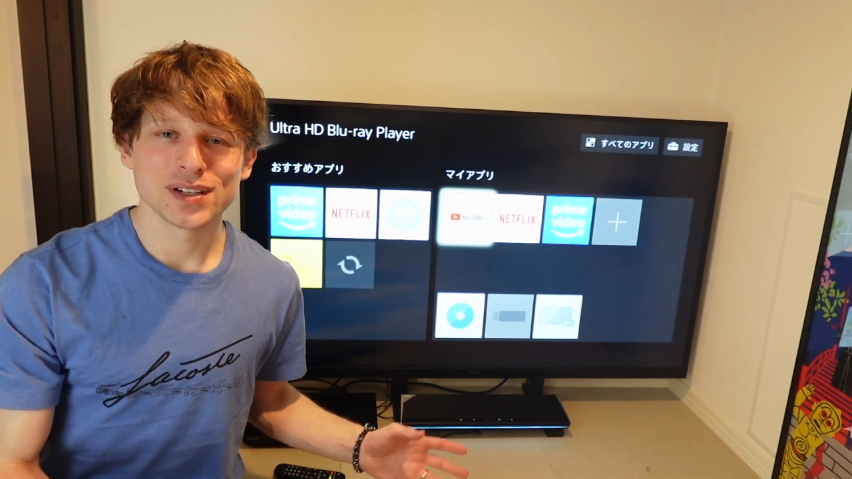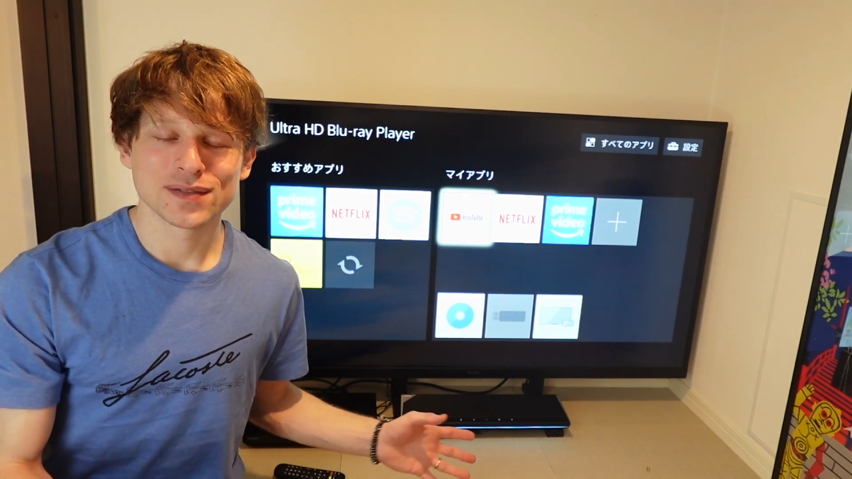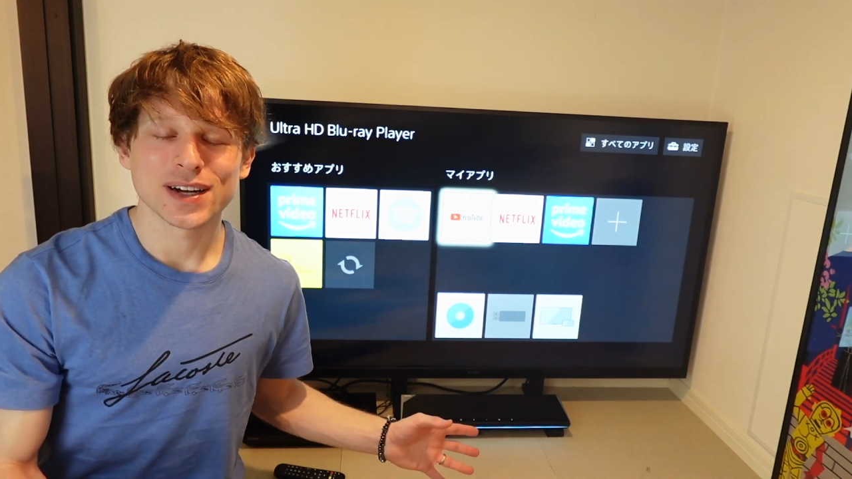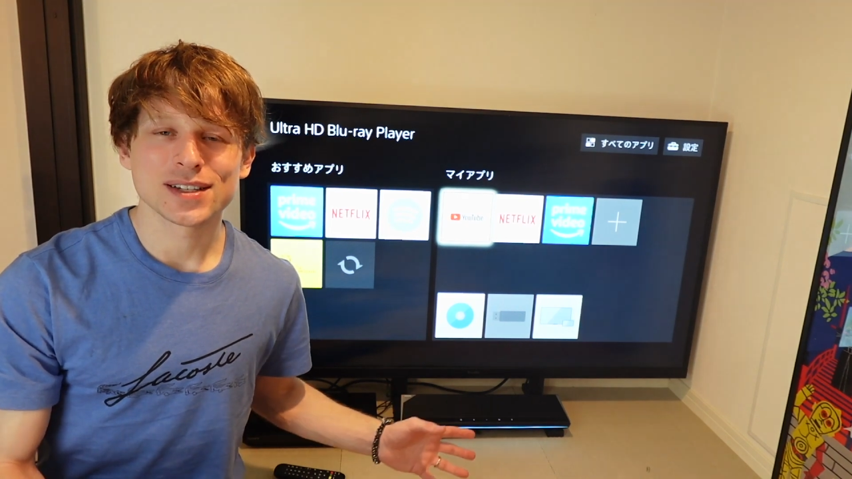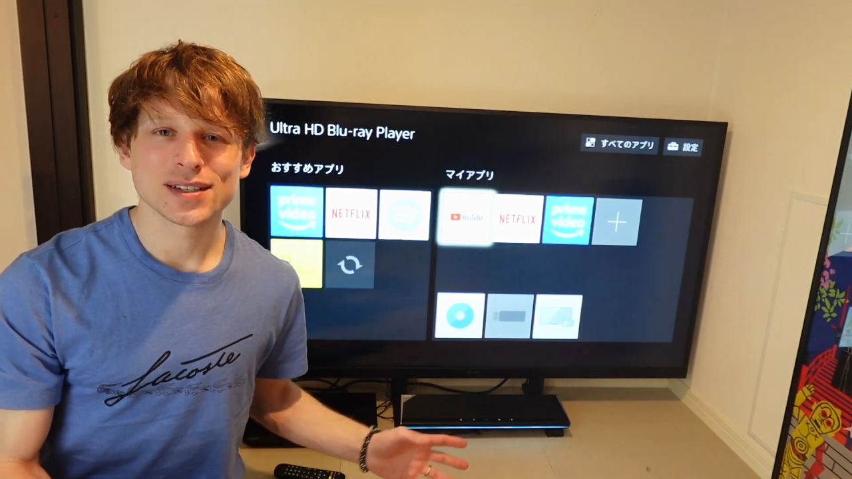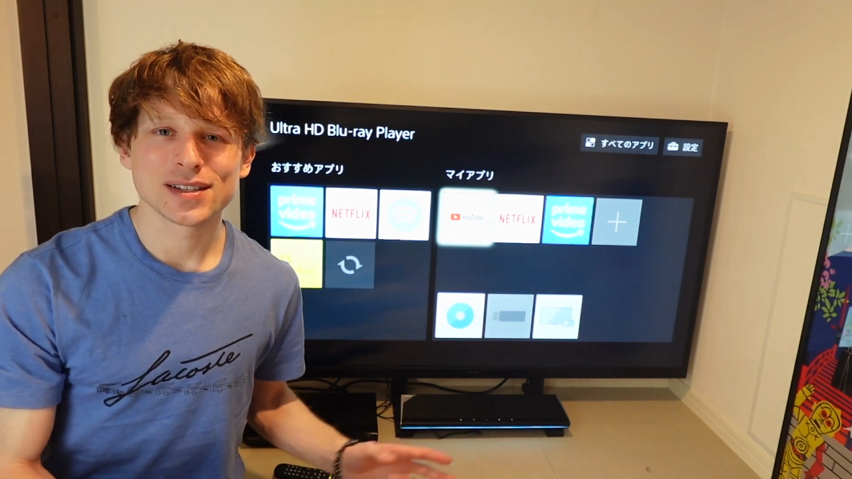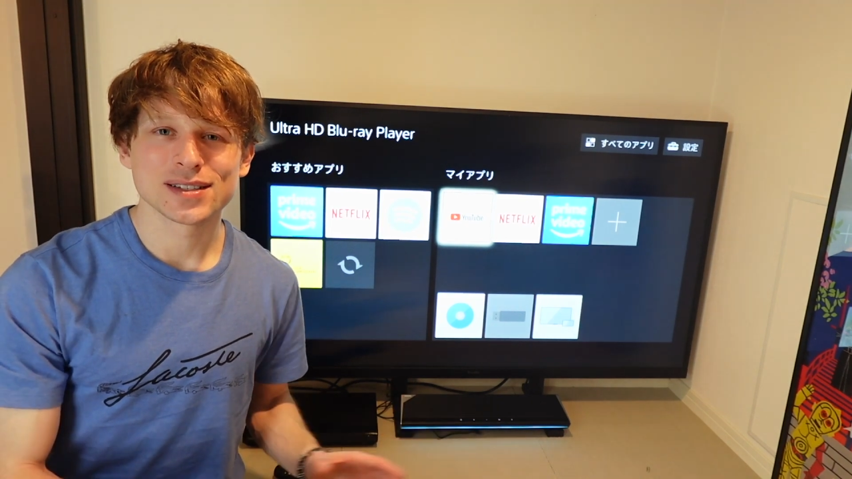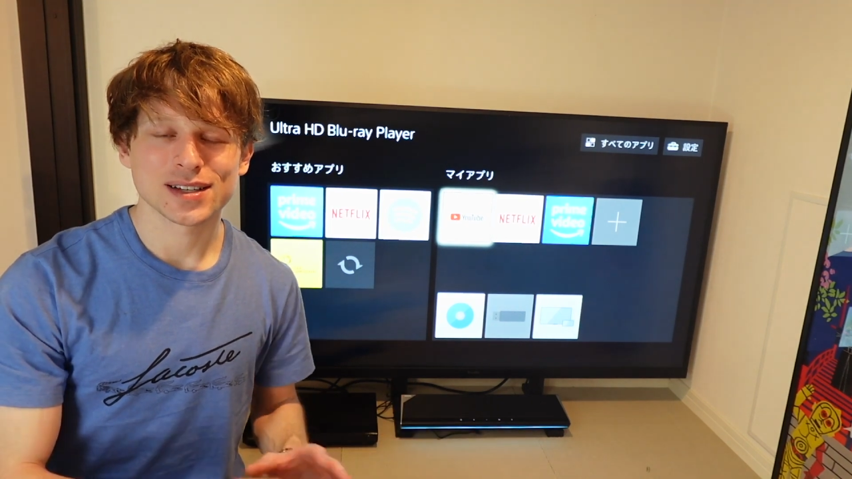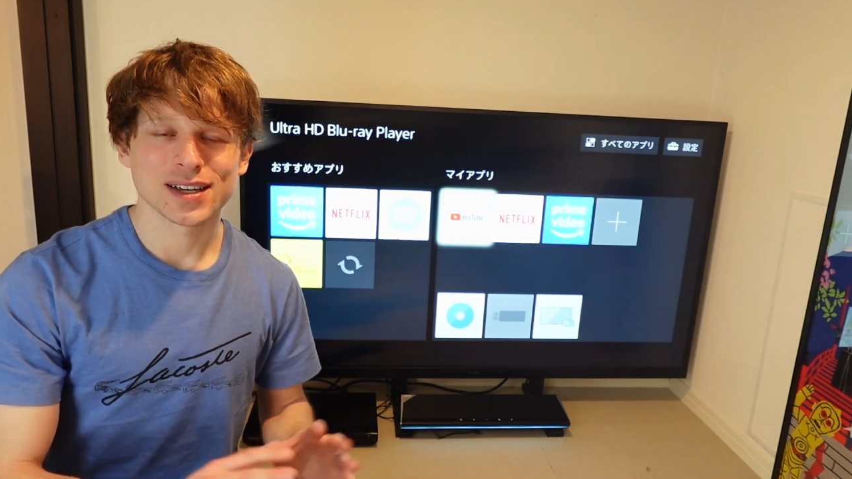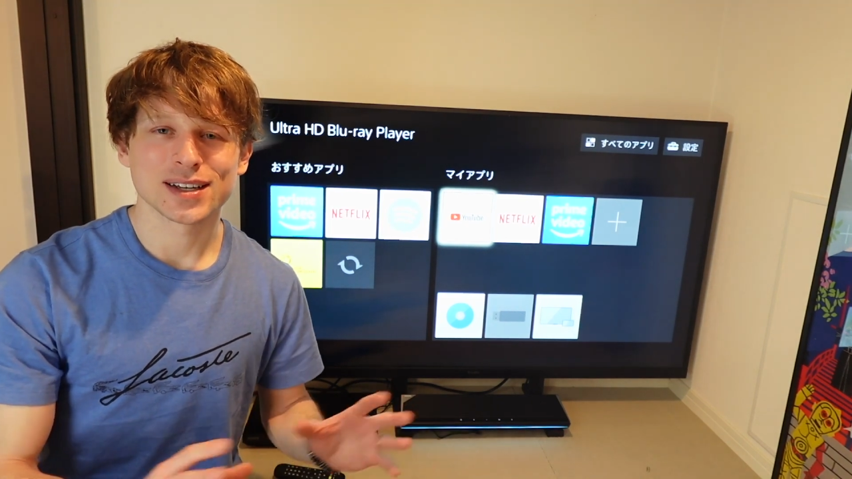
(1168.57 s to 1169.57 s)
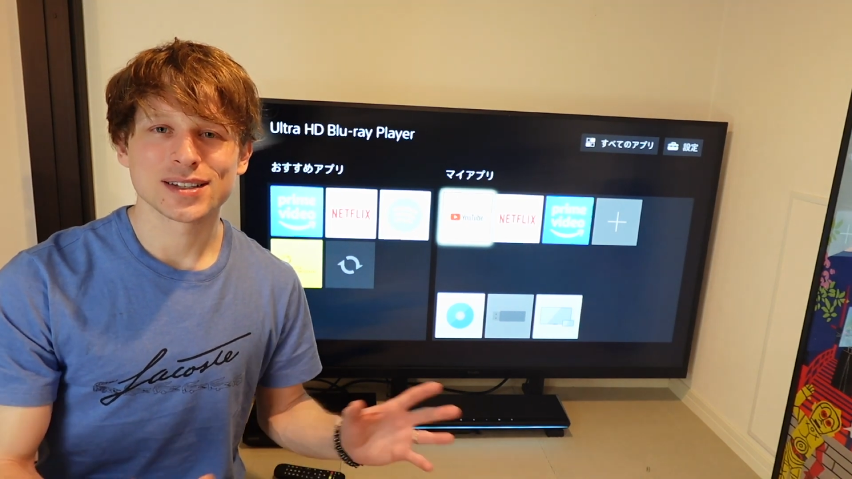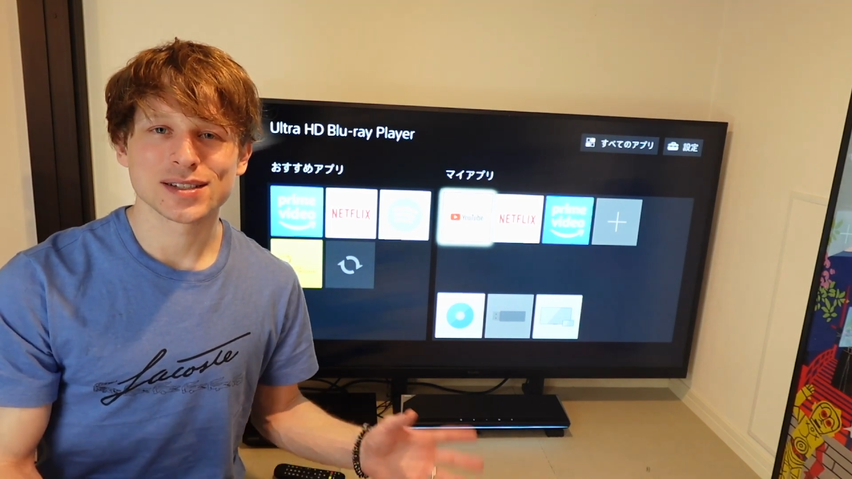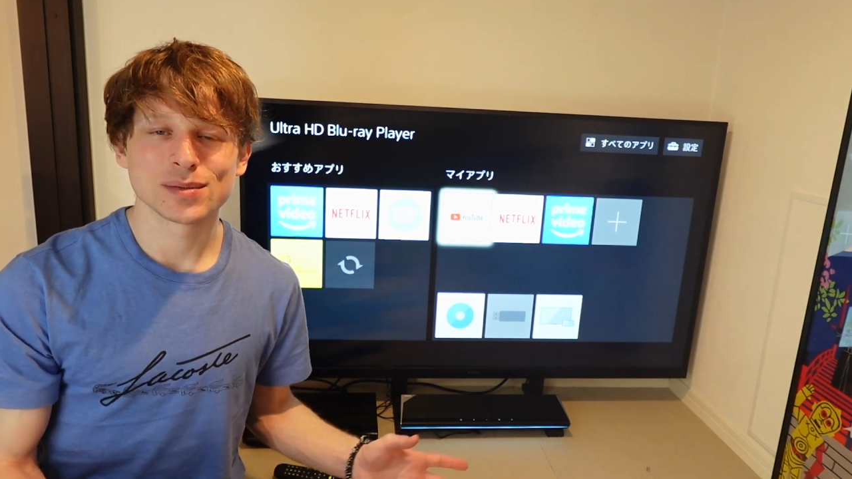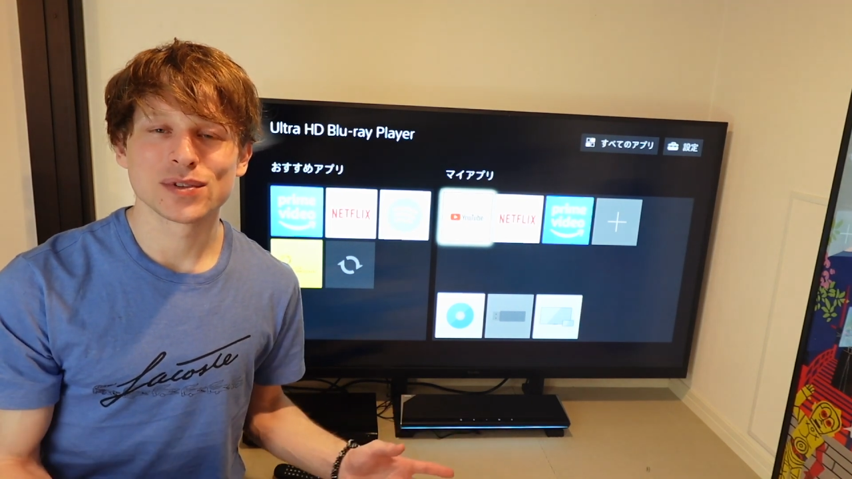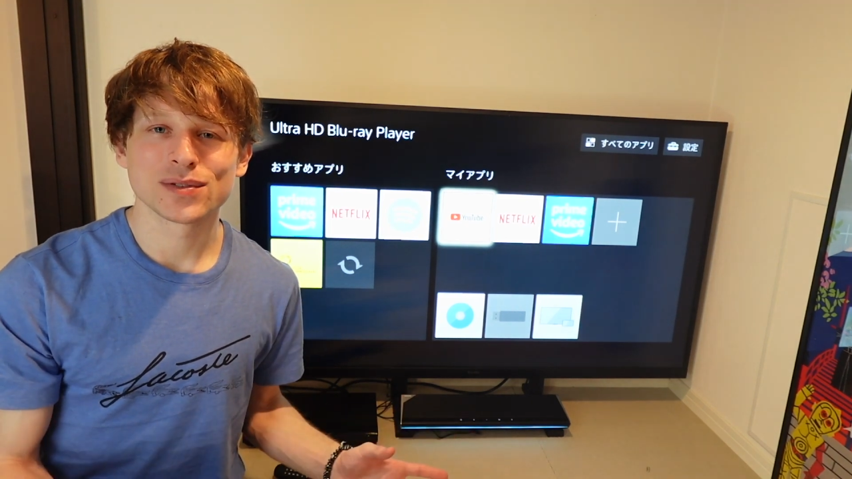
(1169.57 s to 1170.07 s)
devices and
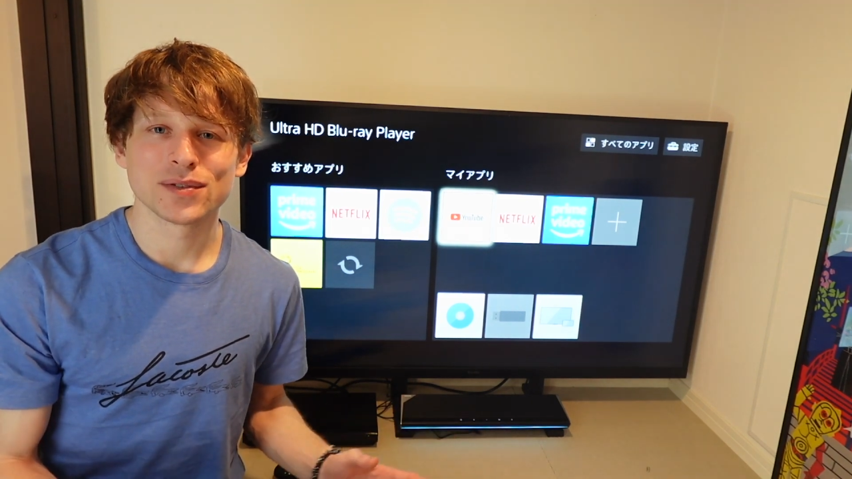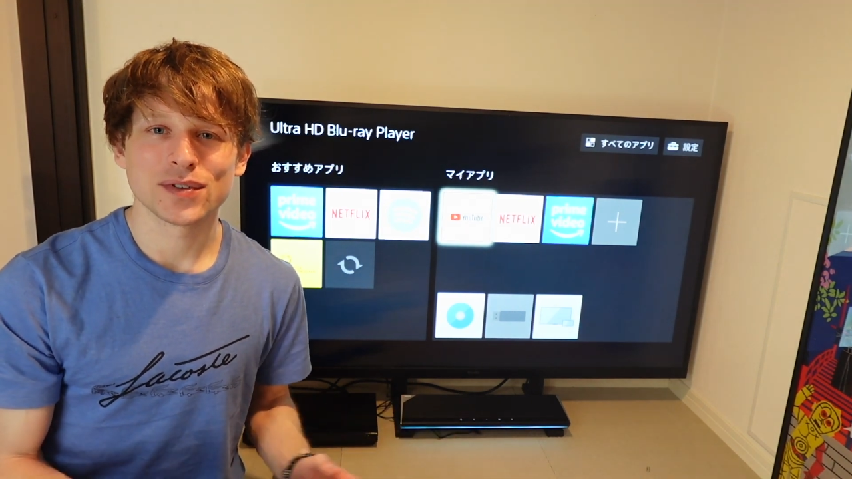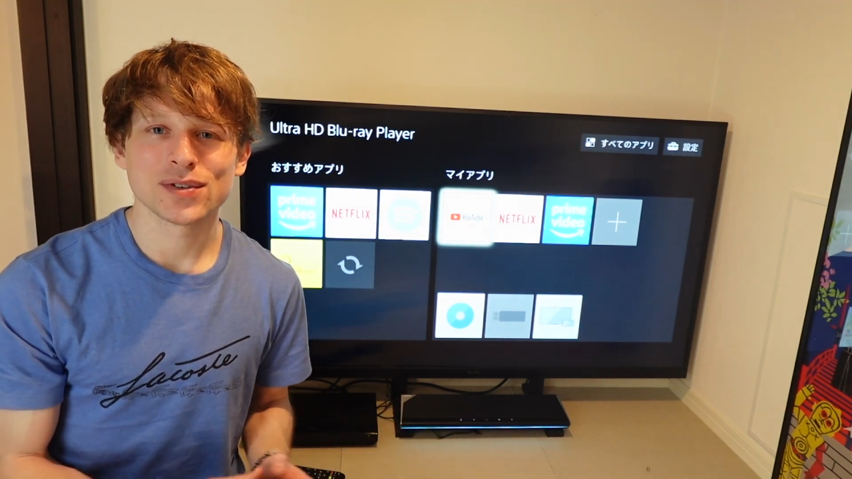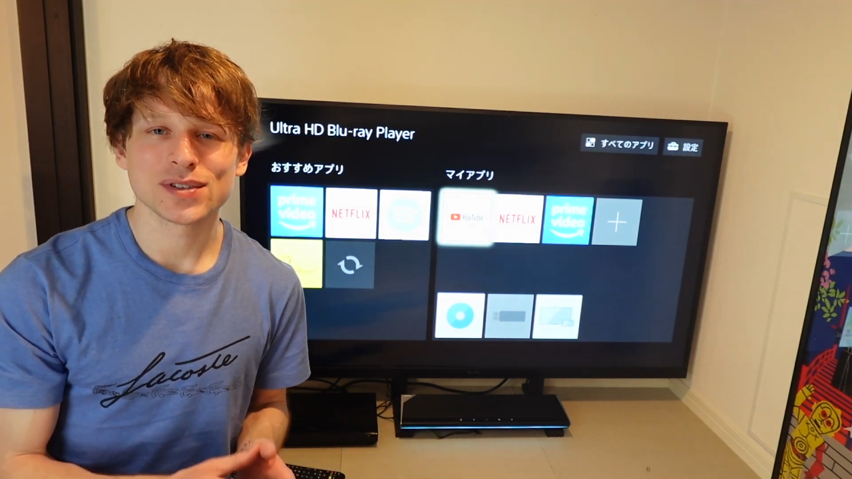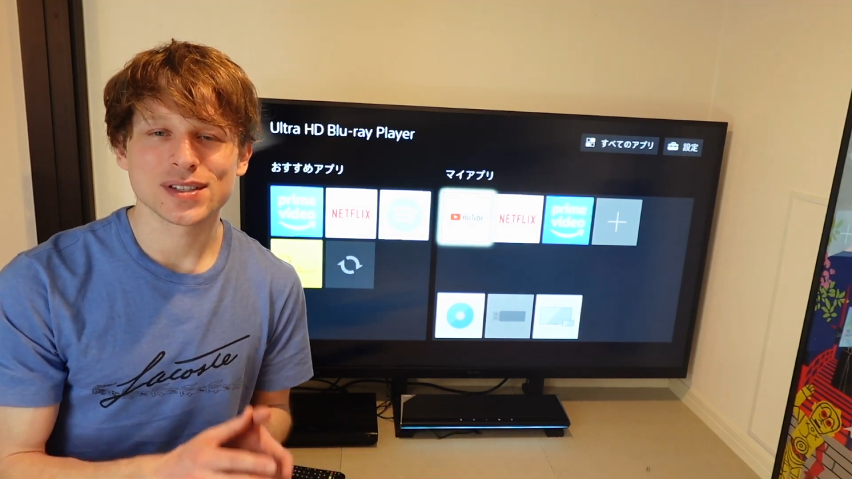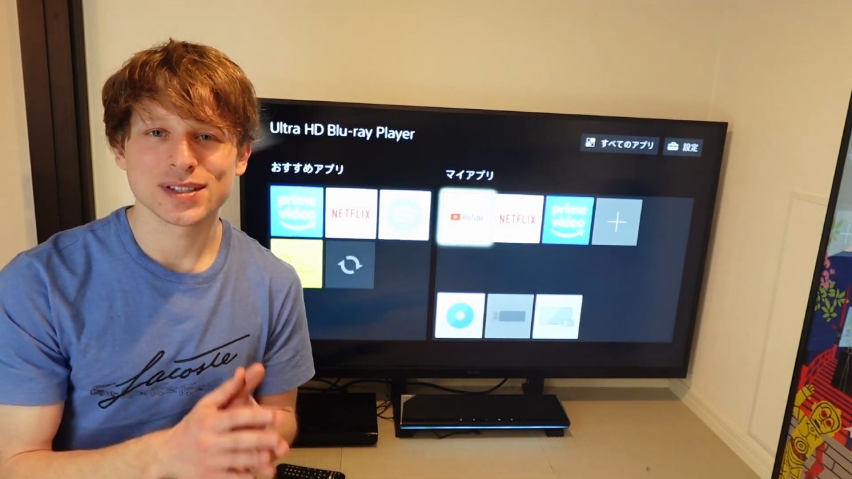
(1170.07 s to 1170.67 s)
similar reviews,